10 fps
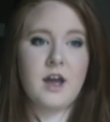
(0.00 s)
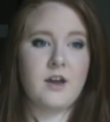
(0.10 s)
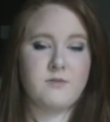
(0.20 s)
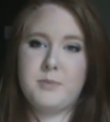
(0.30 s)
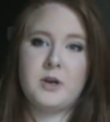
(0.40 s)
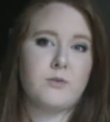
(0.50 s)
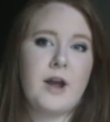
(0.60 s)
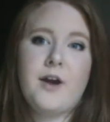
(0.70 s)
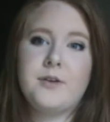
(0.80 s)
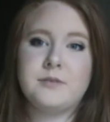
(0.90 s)
have been
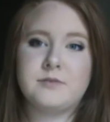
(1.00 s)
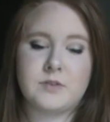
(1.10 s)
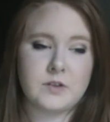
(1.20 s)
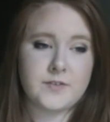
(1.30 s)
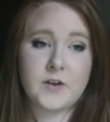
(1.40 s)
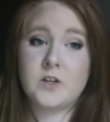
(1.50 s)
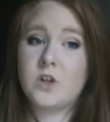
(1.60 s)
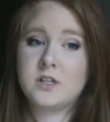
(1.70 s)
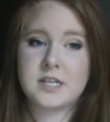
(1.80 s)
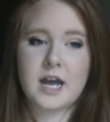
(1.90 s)
around for a very
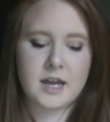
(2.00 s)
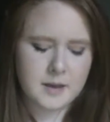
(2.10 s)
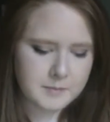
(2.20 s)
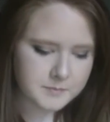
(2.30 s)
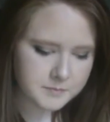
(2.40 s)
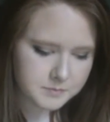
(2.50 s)
long time.